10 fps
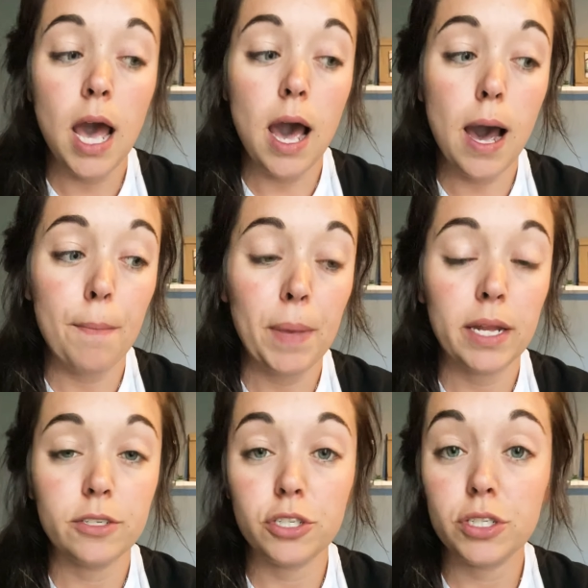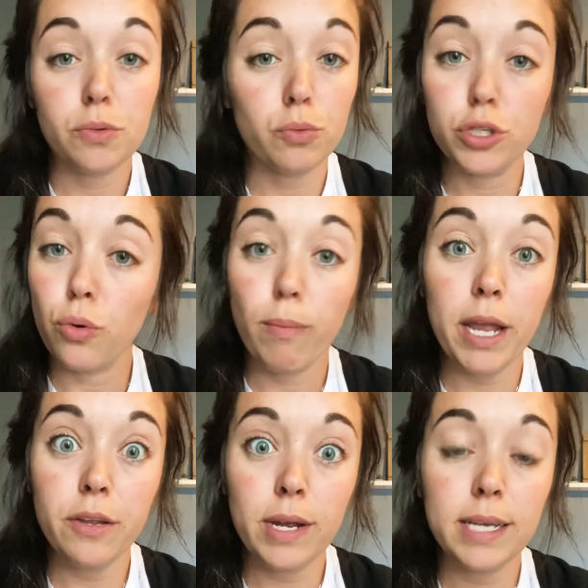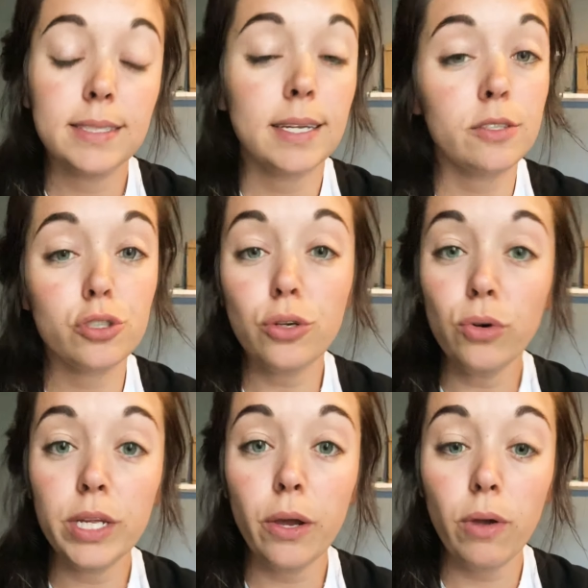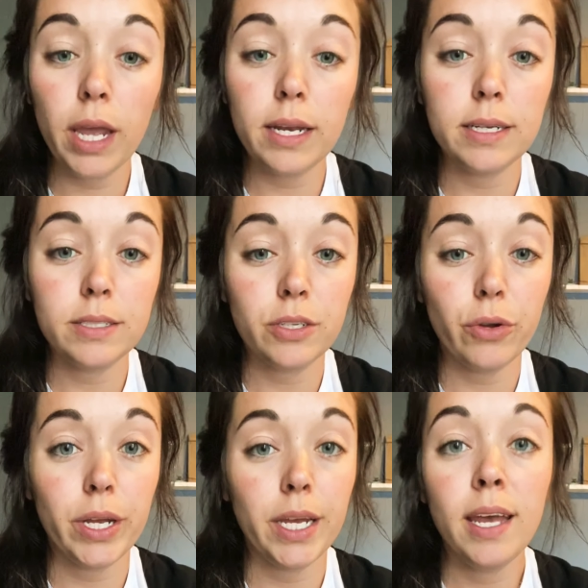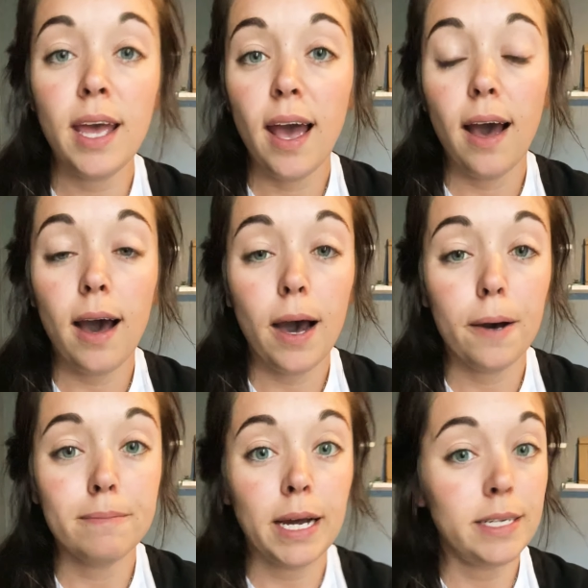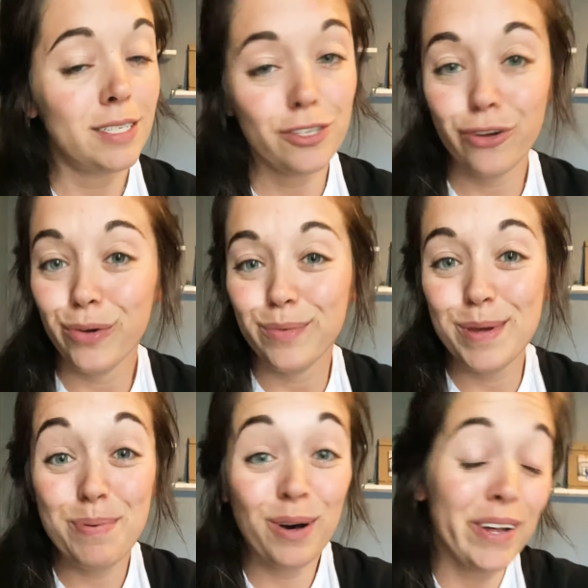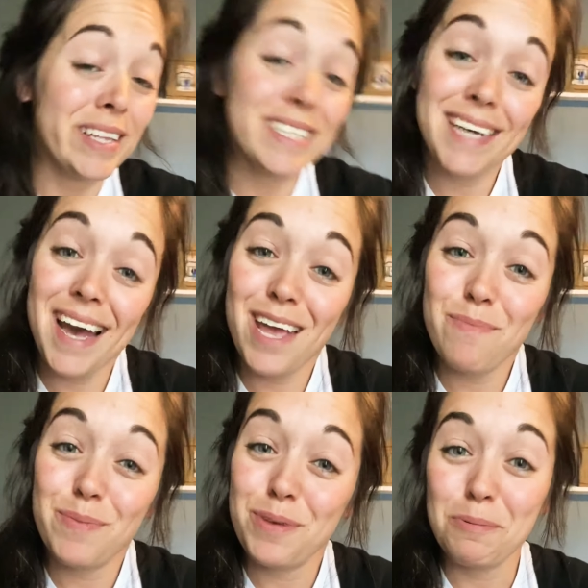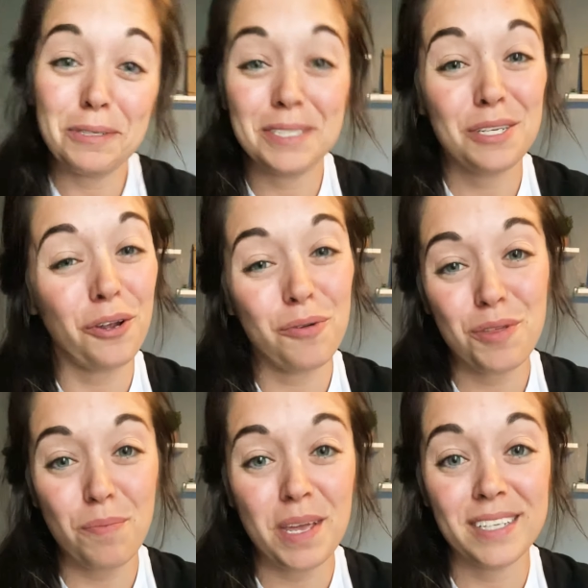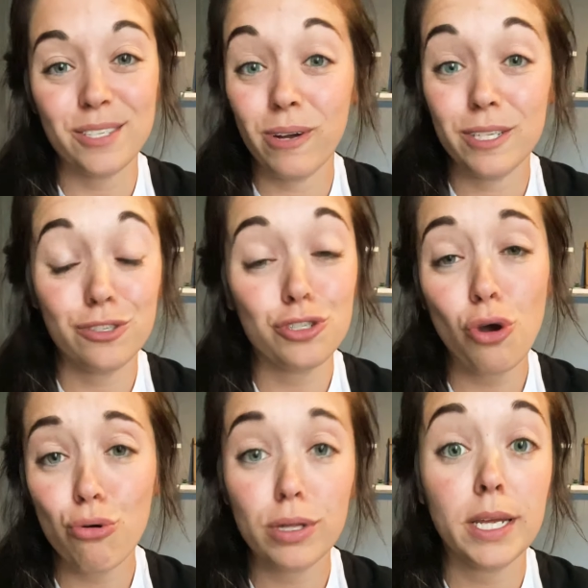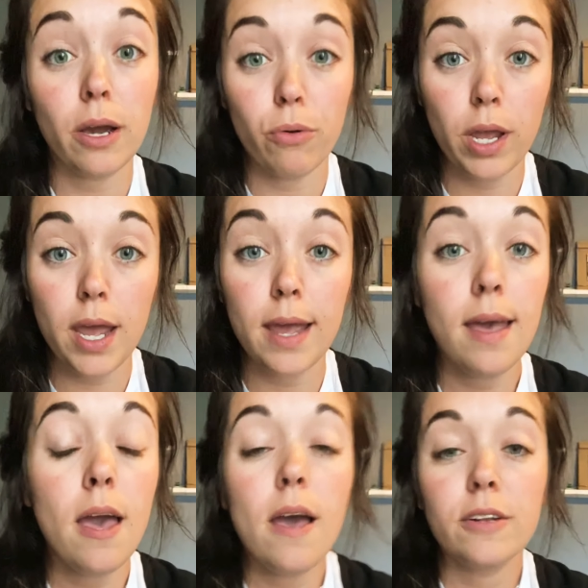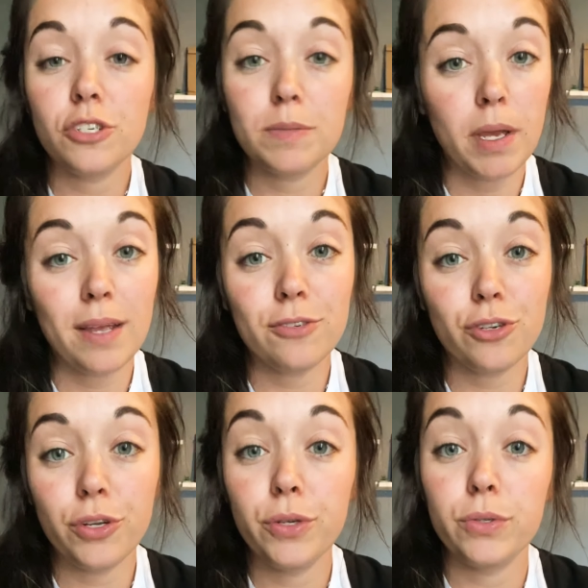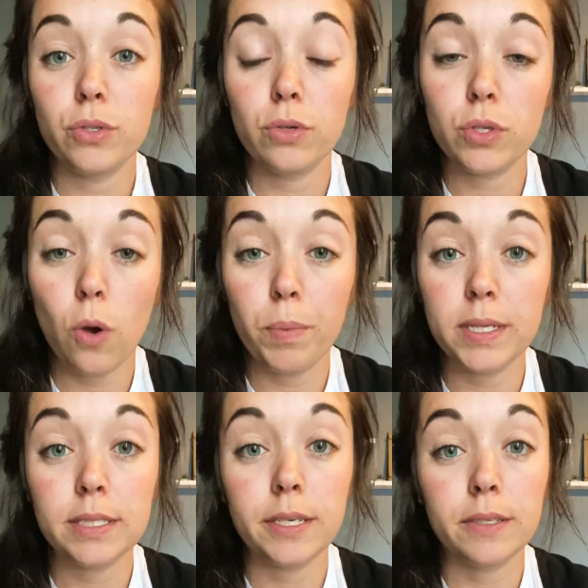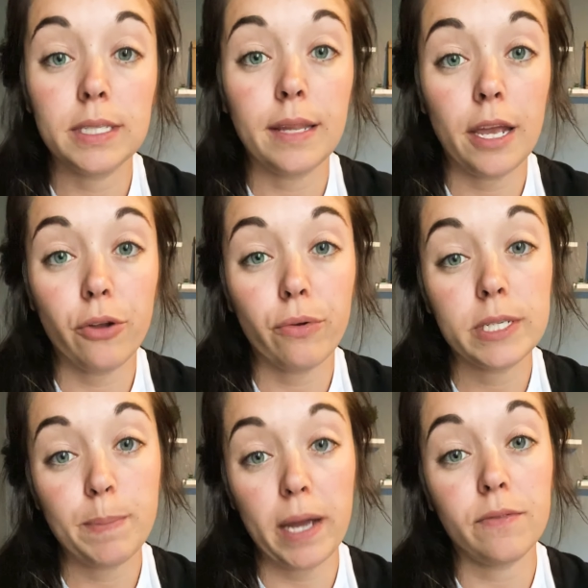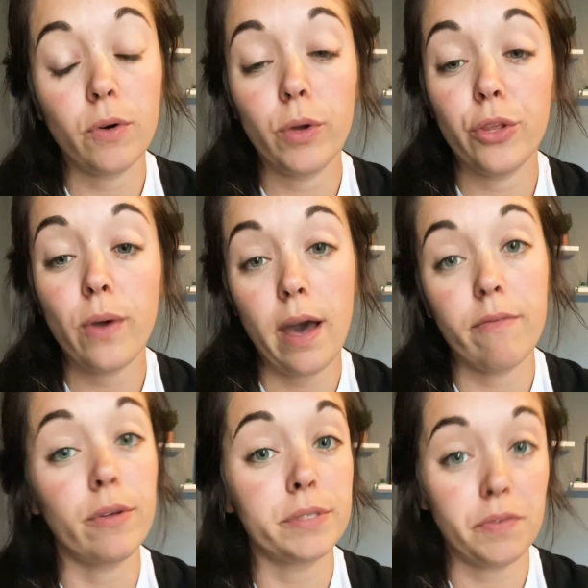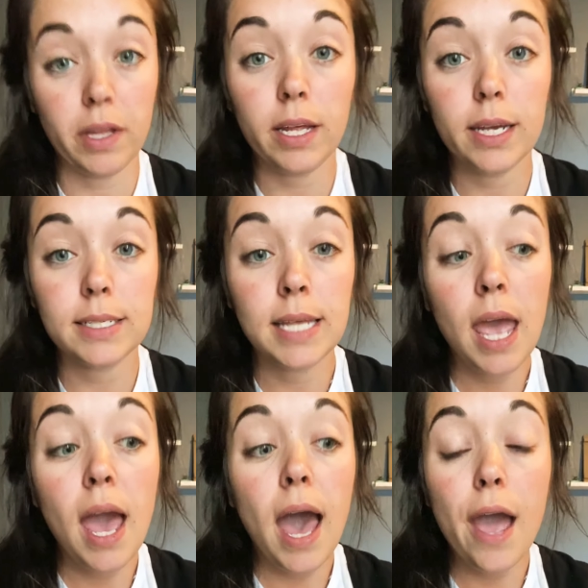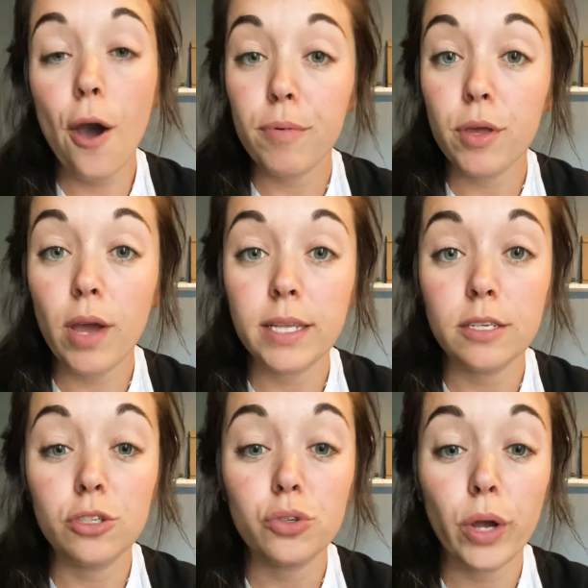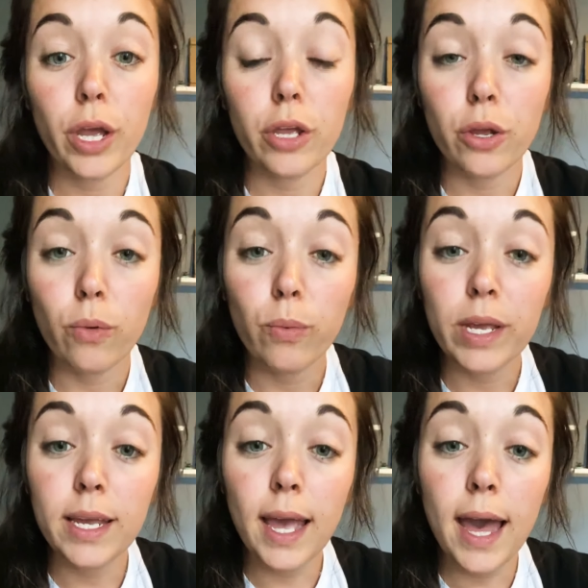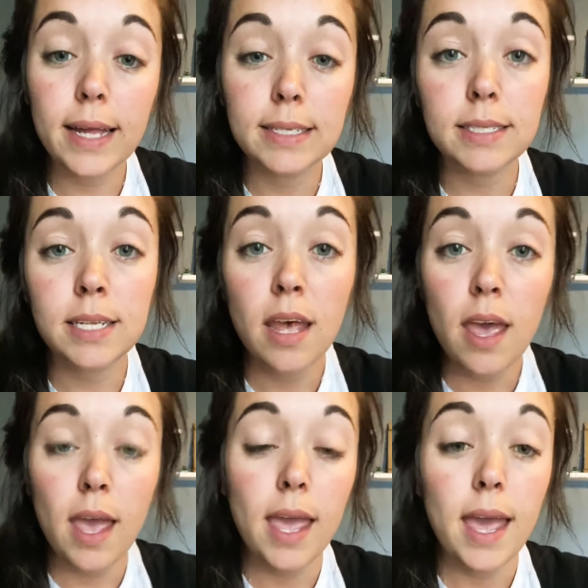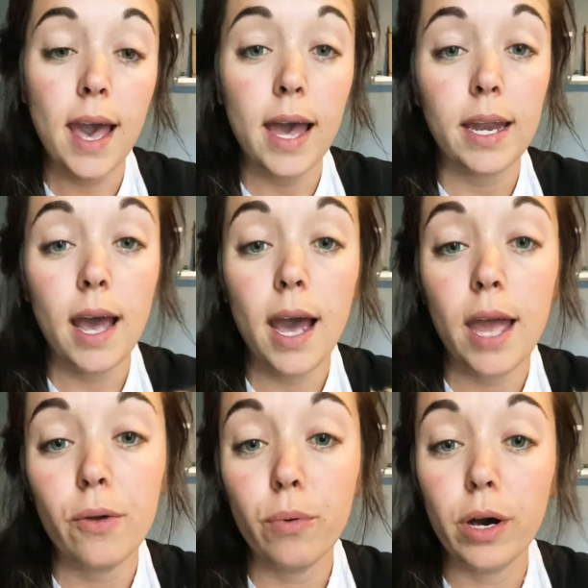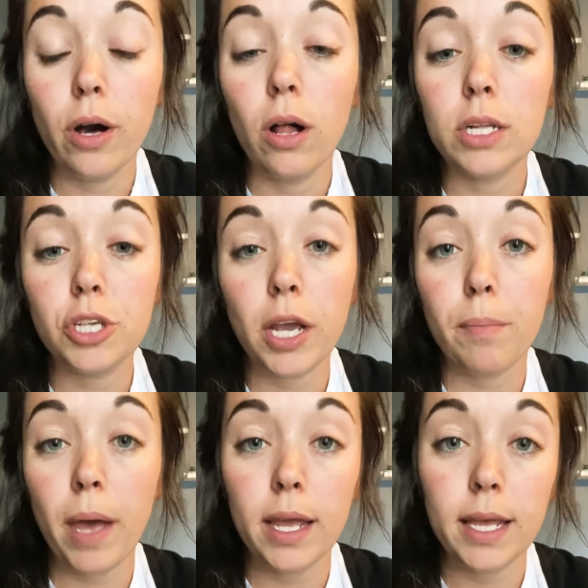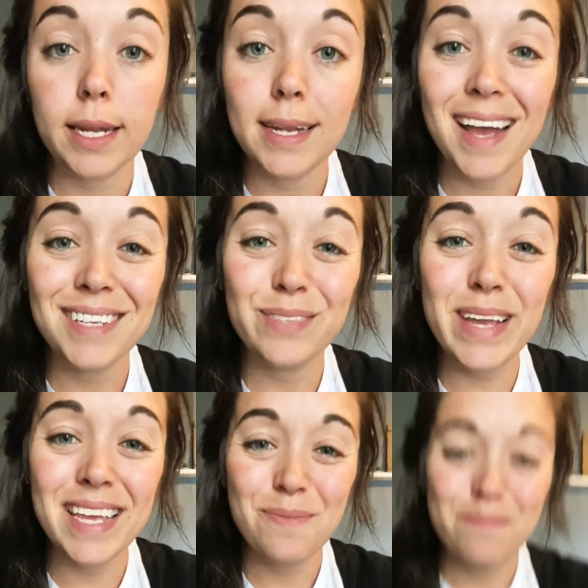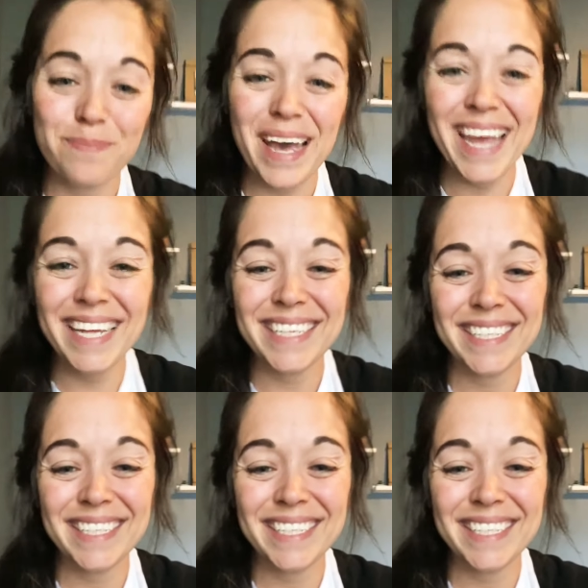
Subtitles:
And just to remind you guys that it's totally okay to disagree. I disagree with people all the time, and people disagree with me. So it's totally okay. Just making sure you use those coping skills and that you're respectful when you have those feelings. I hope you guys enjoy your weekend, and I will check back in next week. Bye.